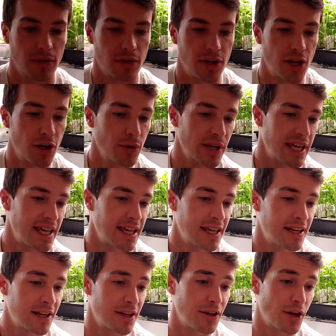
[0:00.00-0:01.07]

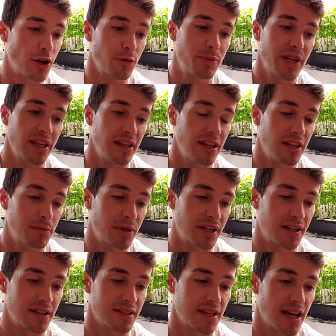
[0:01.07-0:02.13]
N, no P, but it
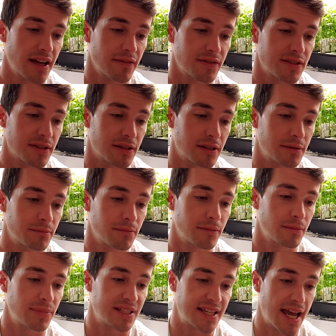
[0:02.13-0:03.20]
does have
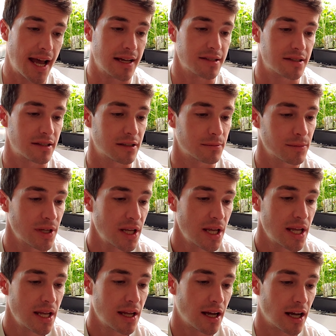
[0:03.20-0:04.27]
some potassium.
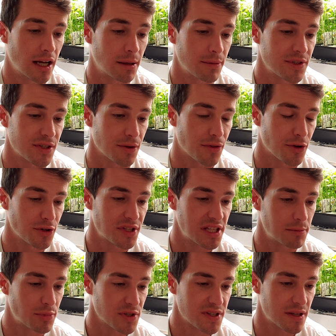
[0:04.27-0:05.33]
So
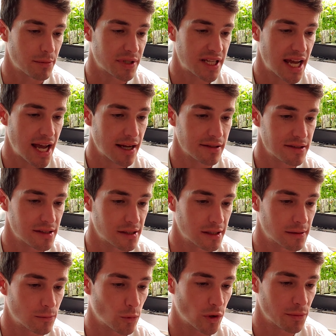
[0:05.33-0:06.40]
13%
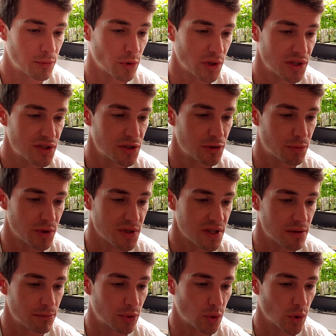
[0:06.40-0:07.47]
potassium,
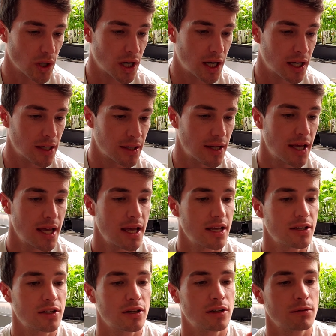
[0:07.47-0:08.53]
1.2% boron,
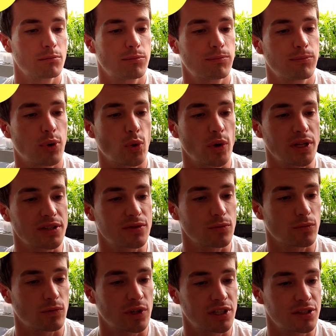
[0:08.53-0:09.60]

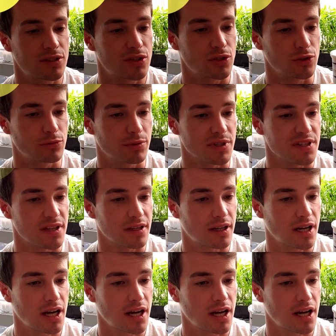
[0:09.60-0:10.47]
0.12%